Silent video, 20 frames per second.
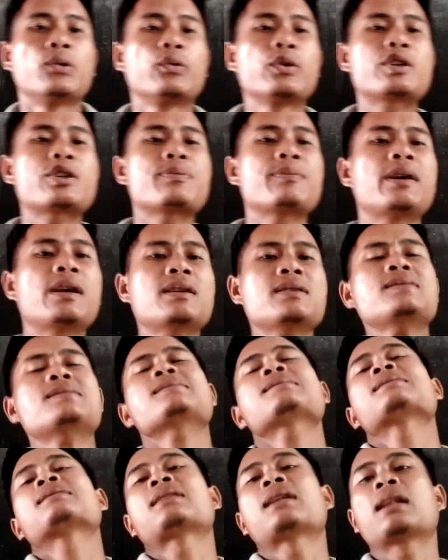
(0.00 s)
which
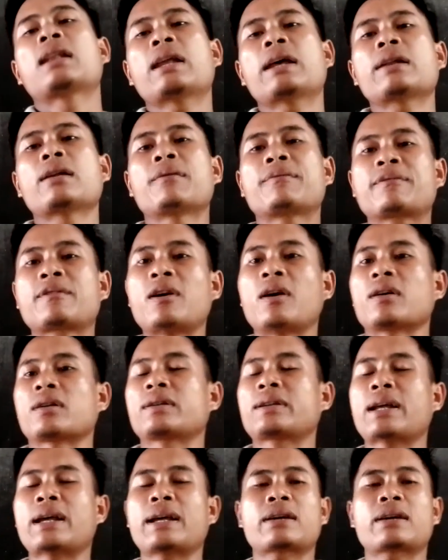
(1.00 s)
means the land of God.